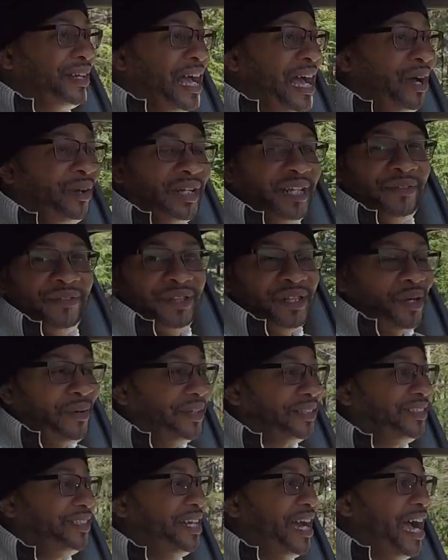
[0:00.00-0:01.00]
loud, even though
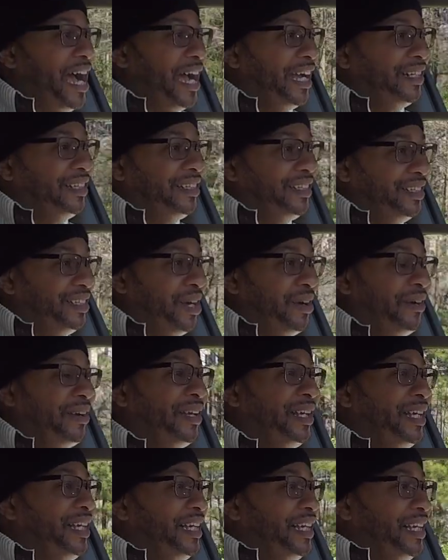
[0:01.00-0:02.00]
it's not.
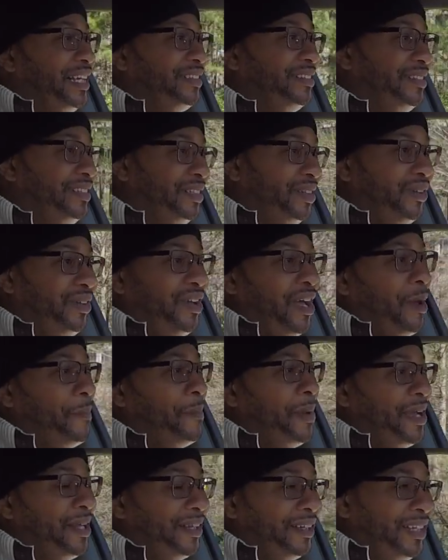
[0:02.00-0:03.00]
It's still a
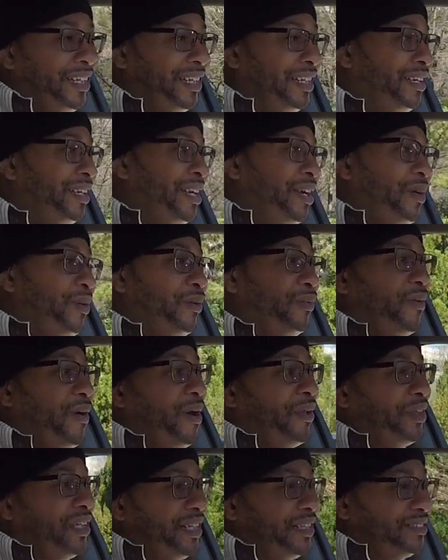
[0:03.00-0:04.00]
Bentley with all the